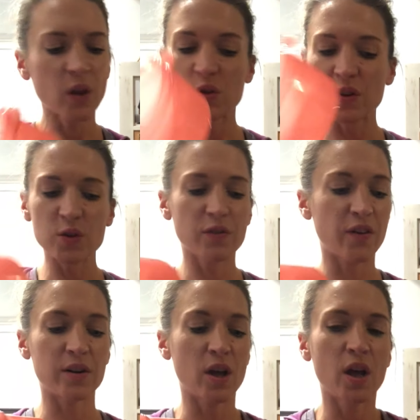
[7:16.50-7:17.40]
so these are
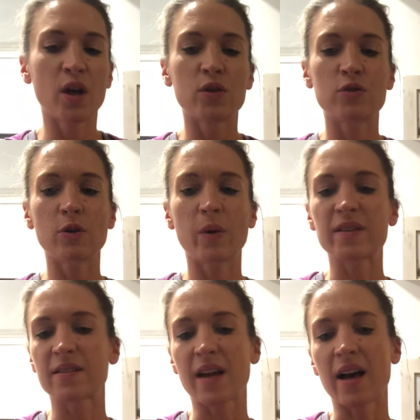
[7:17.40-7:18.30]
fun too
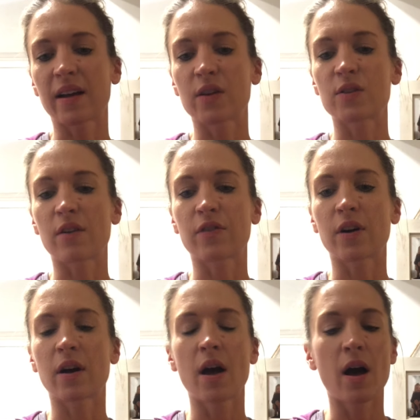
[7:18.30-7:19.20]
as a stocking
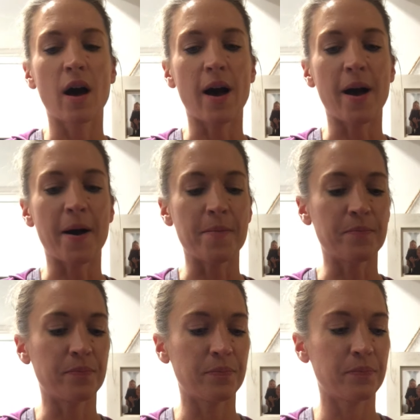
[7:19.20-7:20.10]
stuffer.
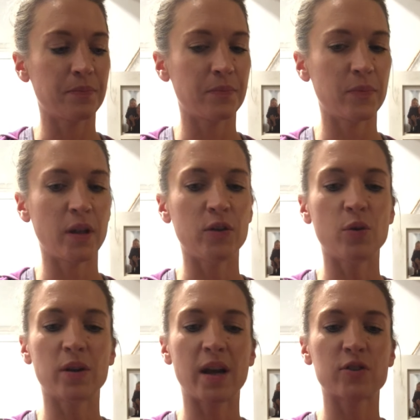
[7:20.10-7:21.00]
Um, and
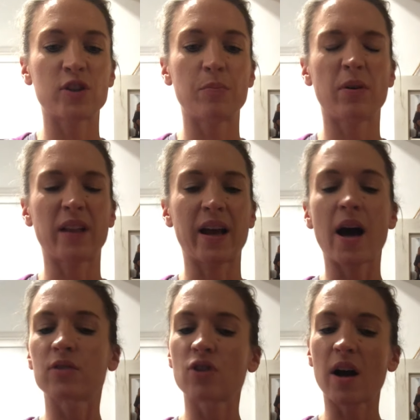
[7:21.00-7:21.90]
you can actually put like
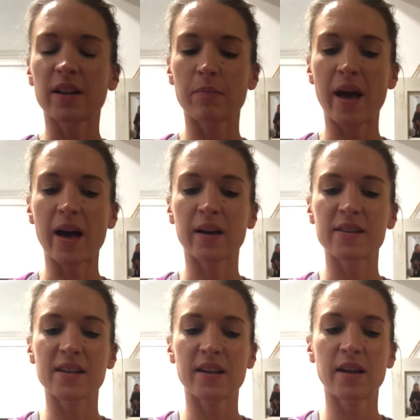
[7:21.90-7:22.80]
hot chocolate
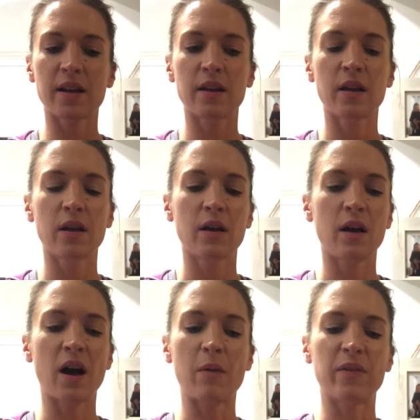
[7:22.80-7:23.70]
packets in it
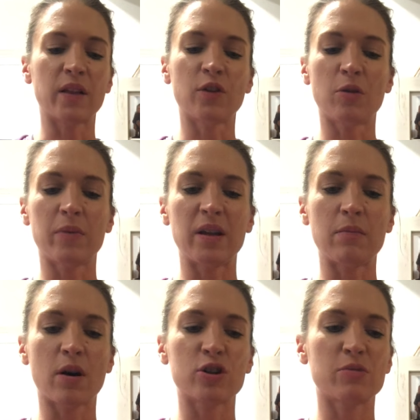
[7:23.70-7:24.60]
um, and like little mini
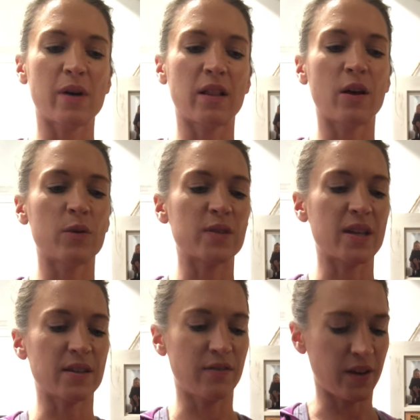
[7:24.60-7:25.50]
marshmallows.
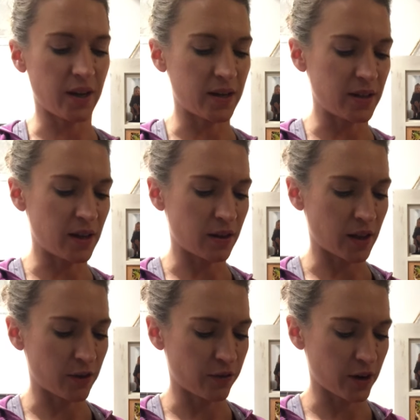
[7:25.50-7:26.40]
That's a fun idea
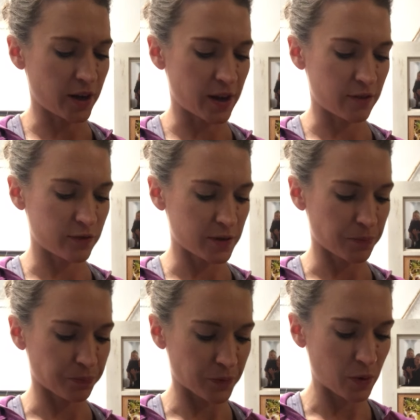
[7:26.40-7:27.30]
like for a gift.
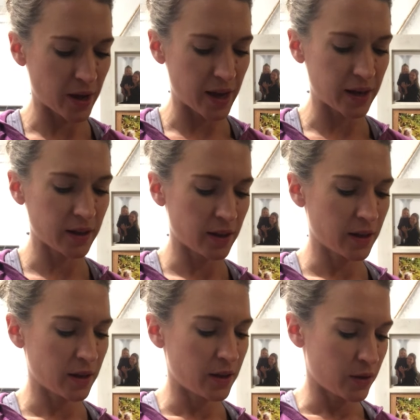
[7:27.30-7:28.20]
Okay,
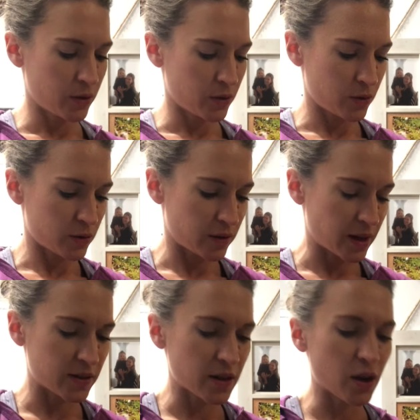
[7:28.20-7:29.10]

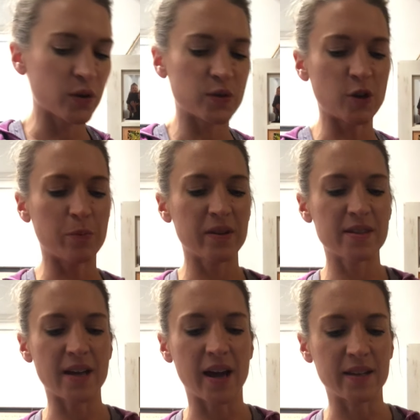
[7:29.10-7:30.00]
that's our soup and
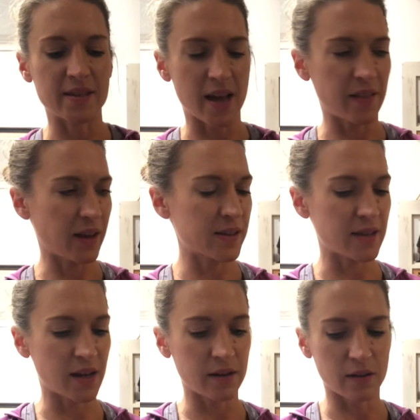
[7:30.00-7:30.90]
side set. Like I
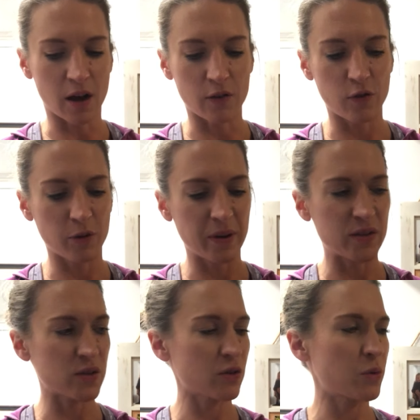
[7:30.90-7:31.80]
said, all four
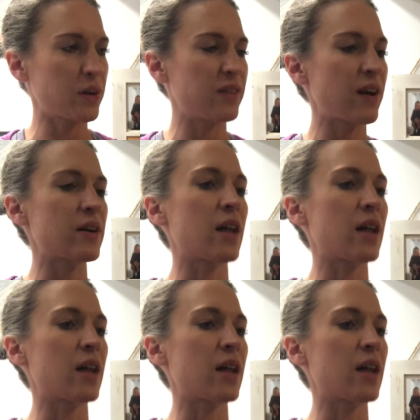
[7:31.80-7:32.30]
pieces are $25.